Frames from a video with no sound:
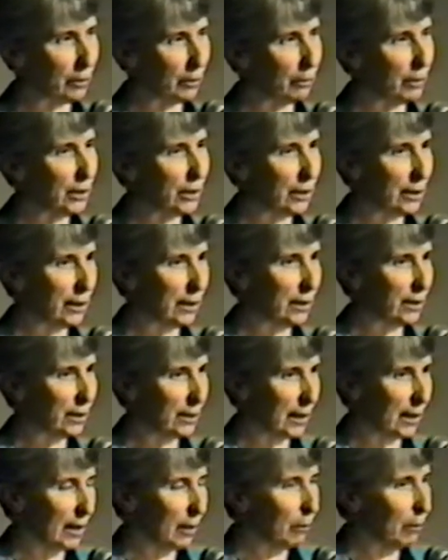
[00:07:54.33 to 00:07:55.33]
which is
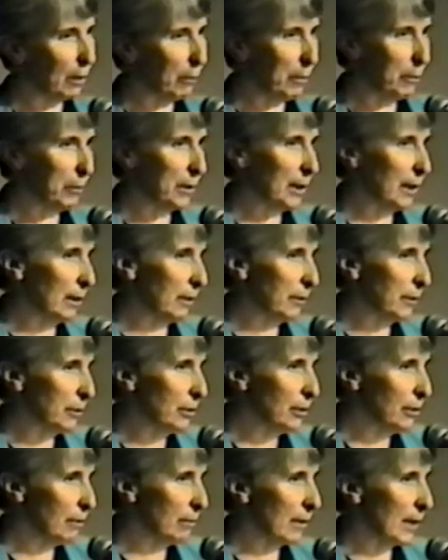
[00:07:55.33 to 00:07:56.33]
what we would call the
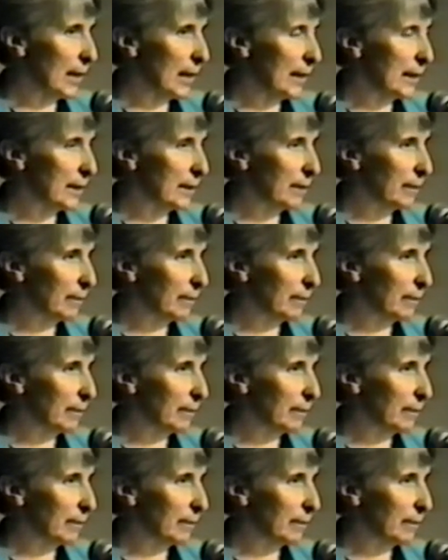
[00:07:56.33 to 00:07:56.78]
new right